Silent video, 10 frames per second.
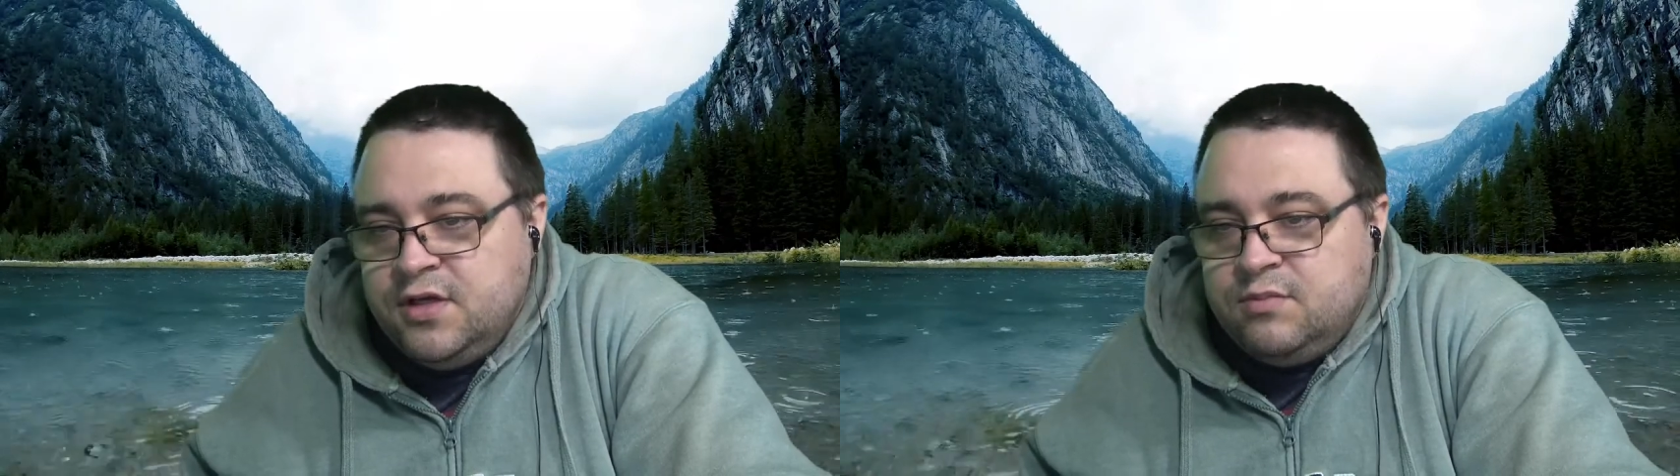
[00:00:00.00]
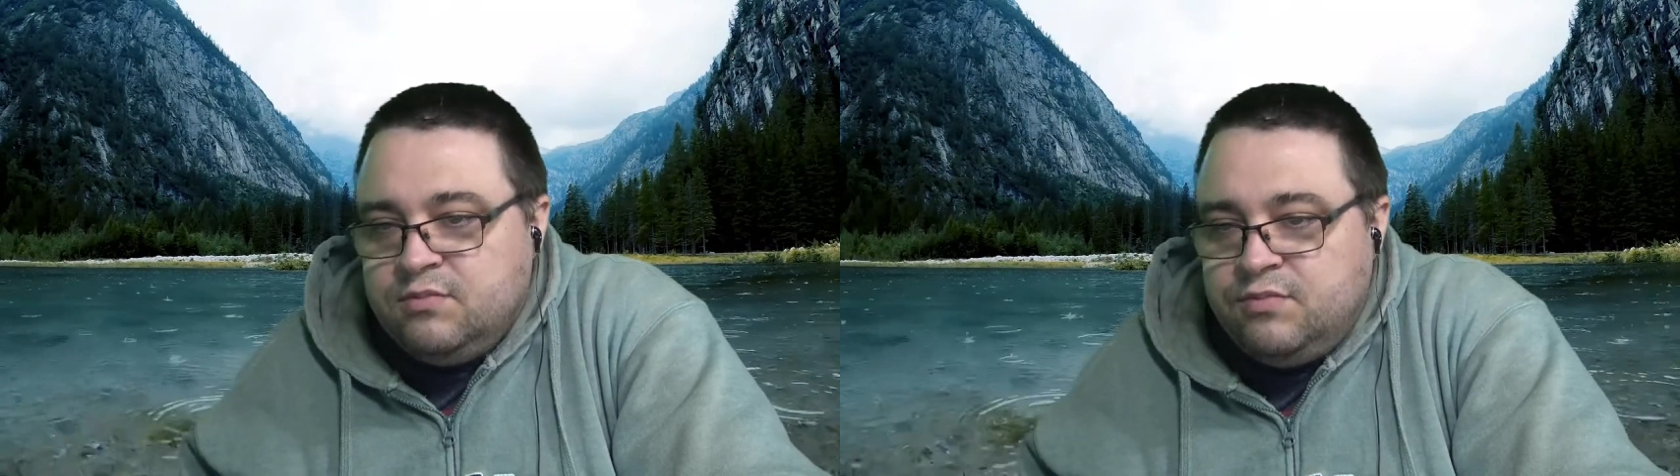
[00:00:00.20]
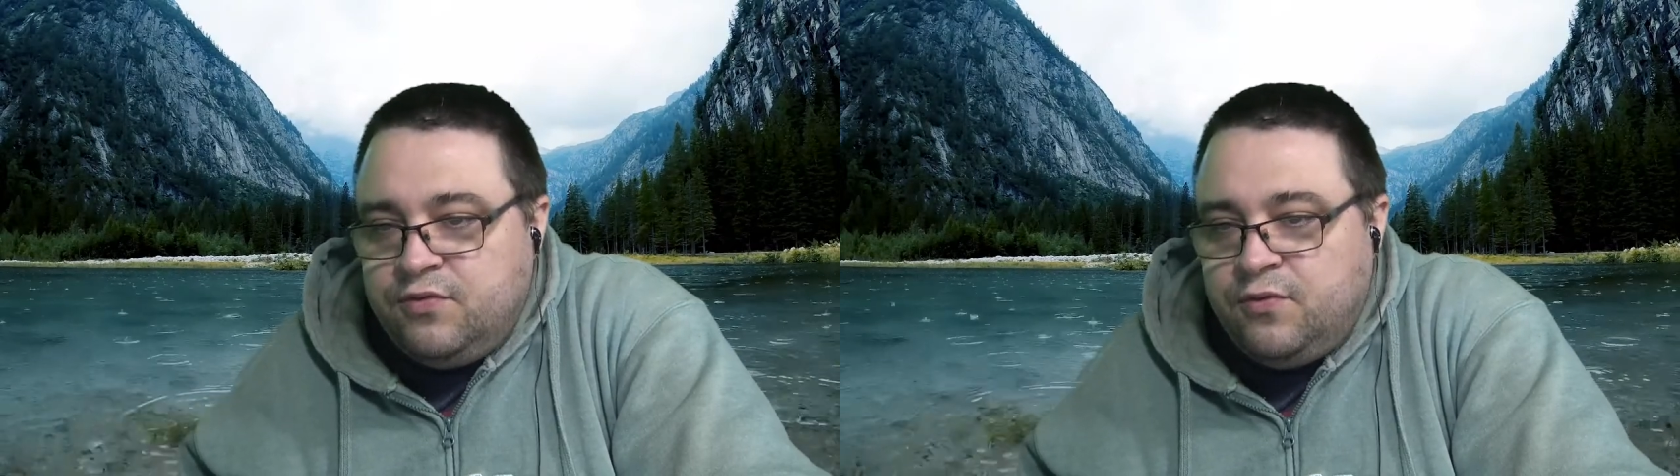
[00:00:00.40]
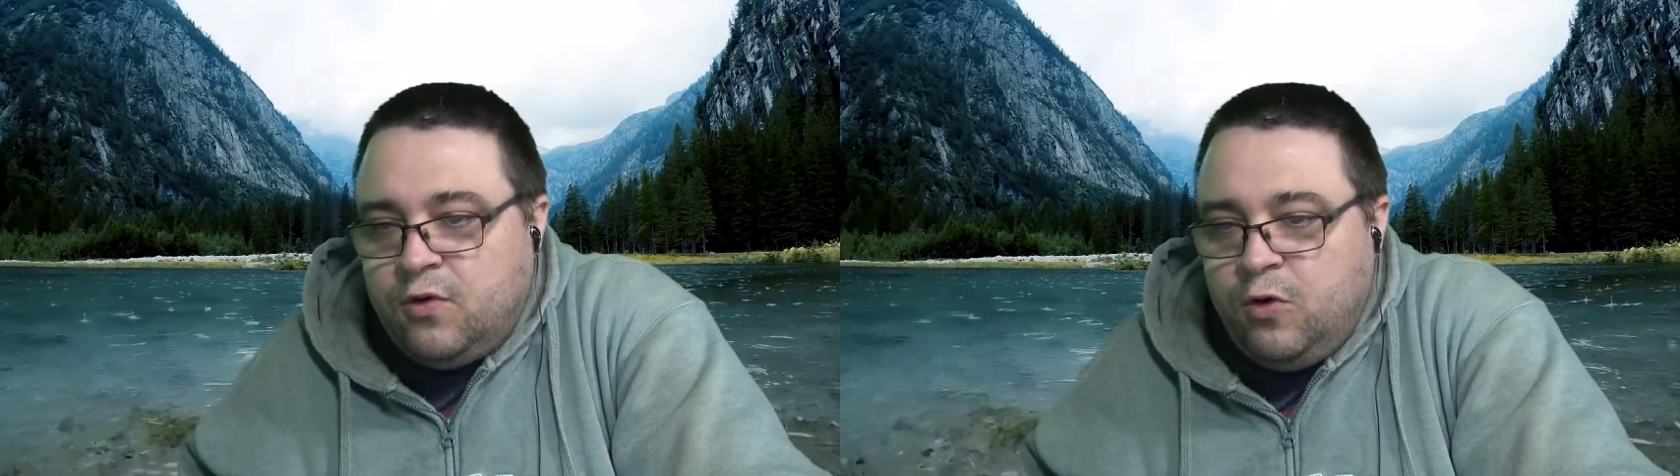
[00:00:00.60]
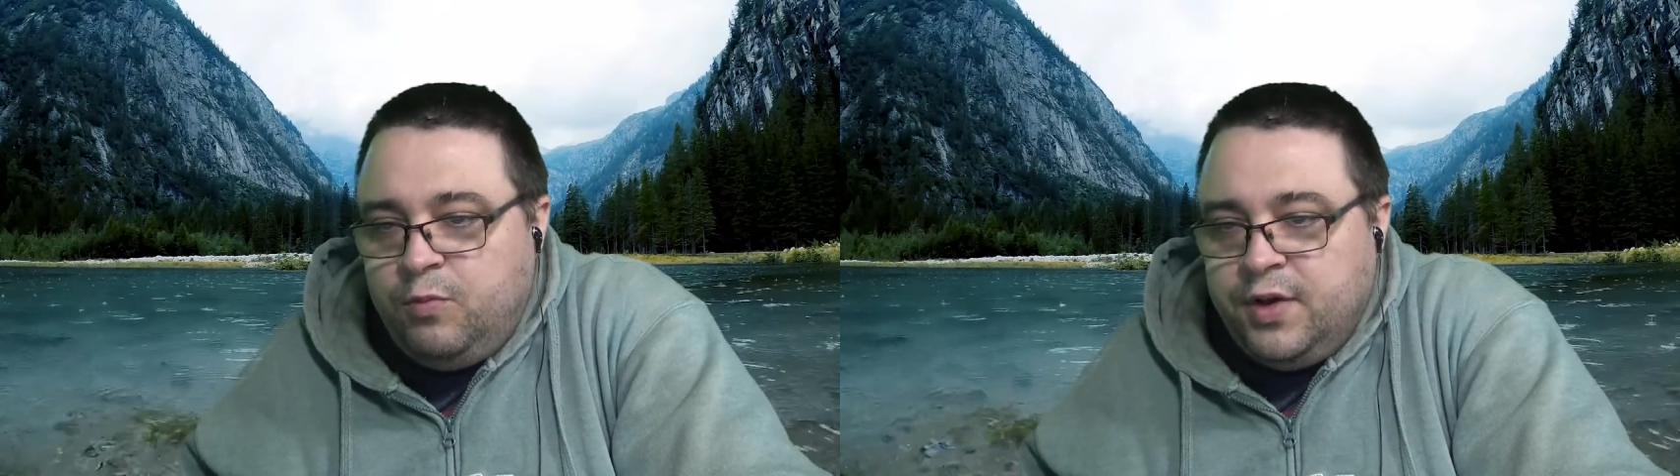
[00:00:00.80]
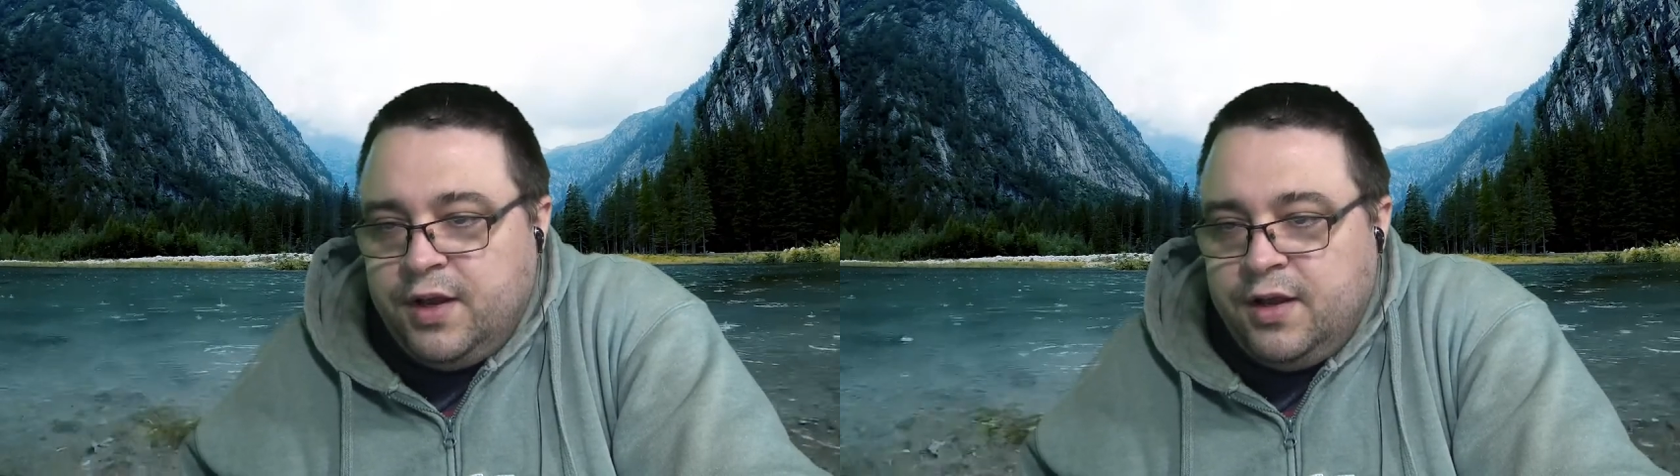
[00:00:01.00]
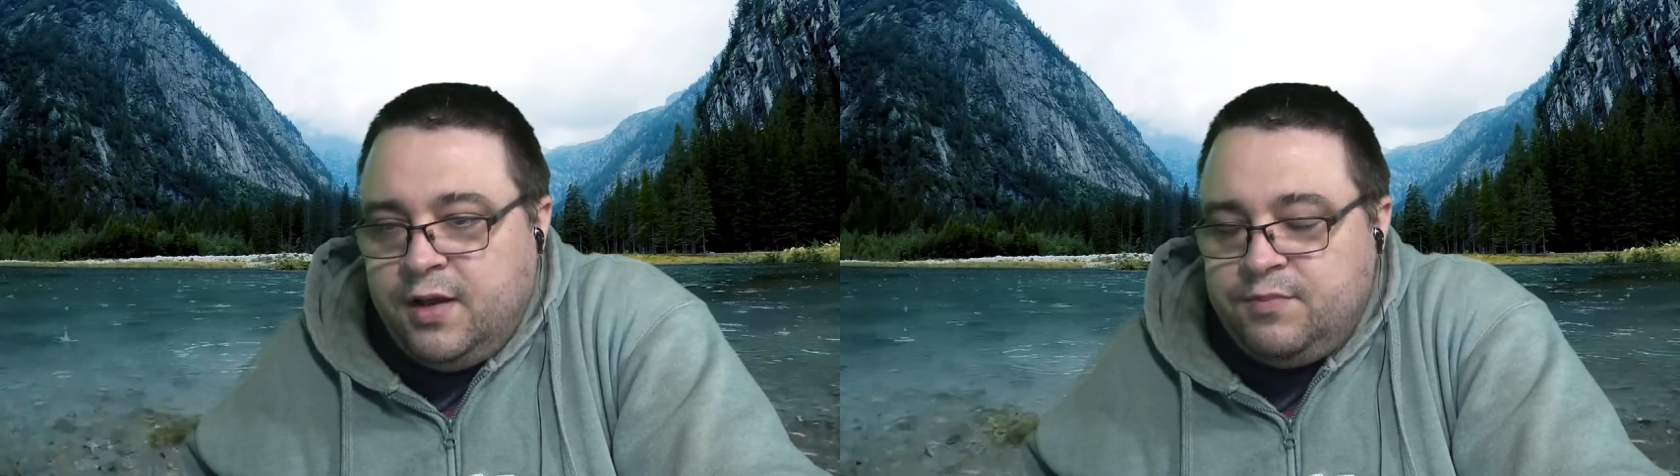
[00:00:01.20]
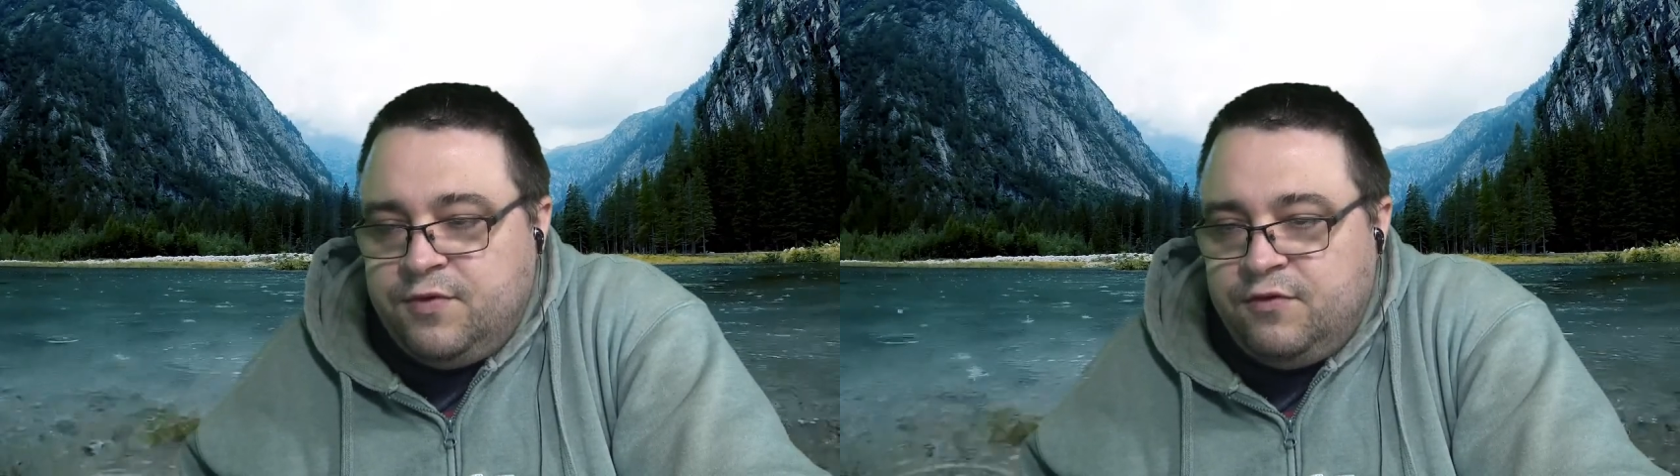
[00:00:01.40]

before opening it up to